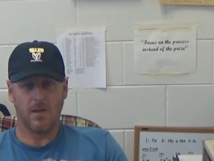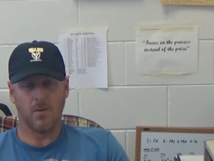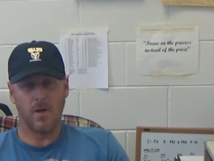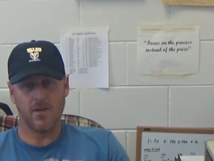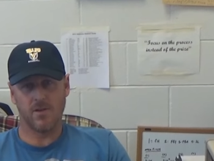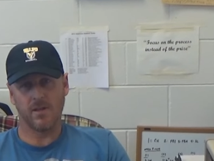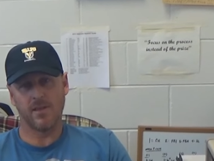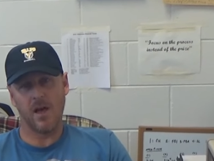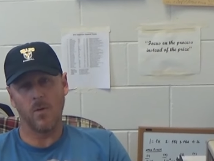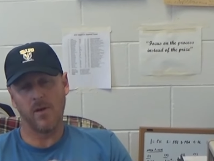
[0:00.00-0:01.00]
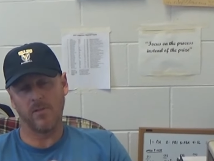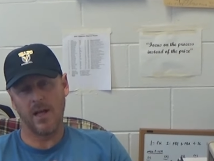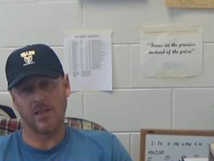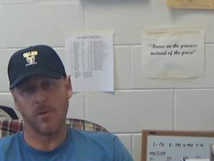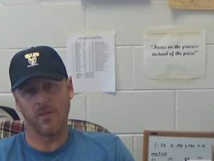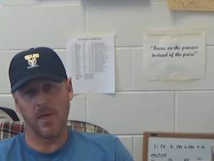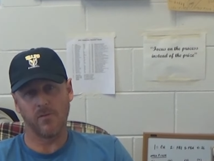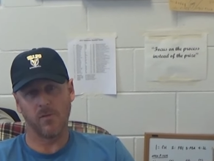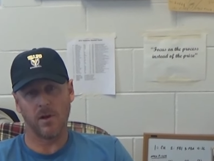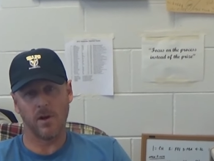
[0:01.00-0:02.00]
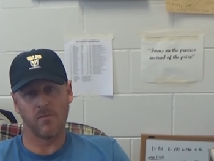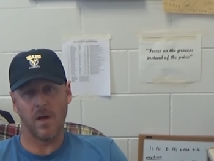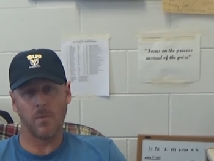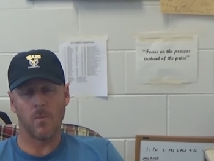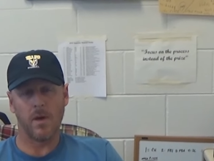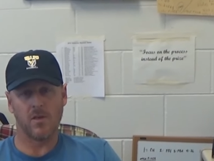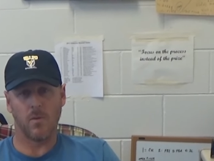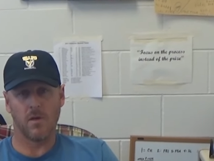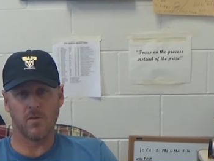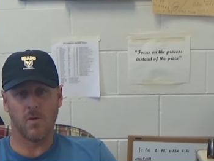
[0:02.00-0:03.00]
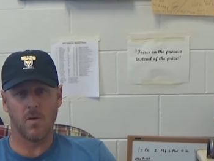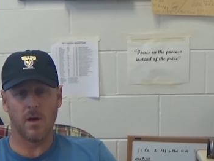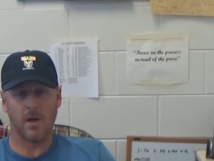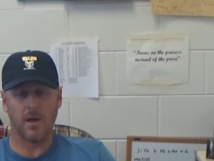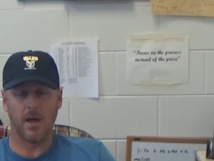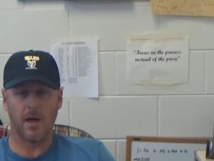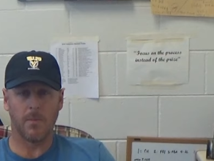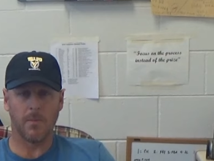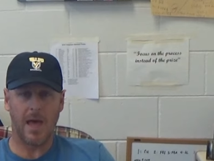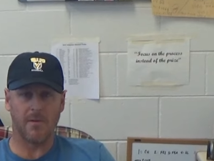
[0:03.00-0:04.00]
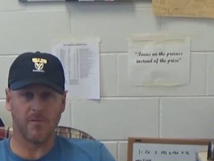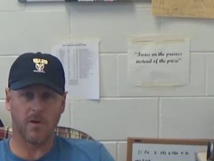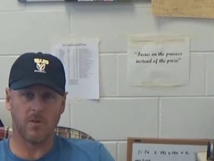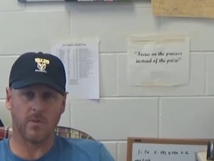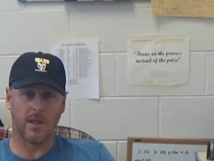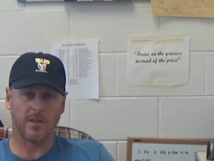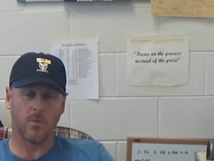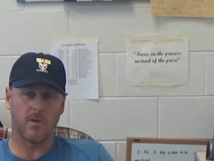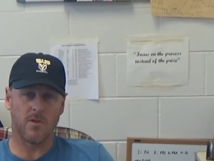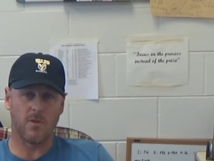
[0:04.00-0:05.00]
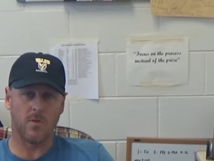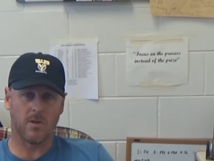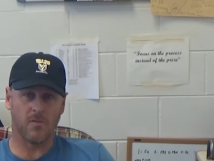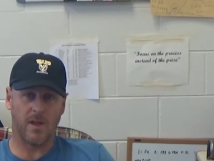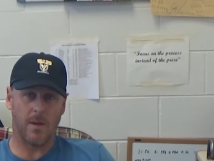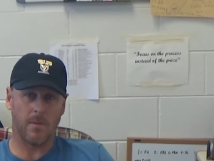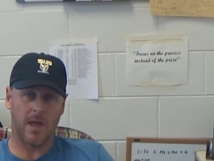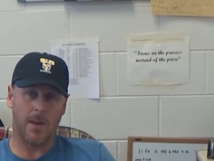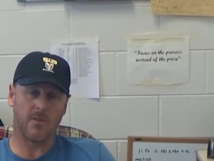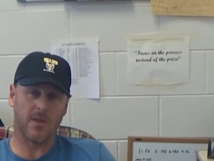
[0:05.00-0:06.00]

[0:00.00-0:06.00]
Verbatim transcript: Well, as you can tell, we have a lot to be thankful here at Valpo Baseball. So uh, on behalf of us, we'd like to wish you and your family a happy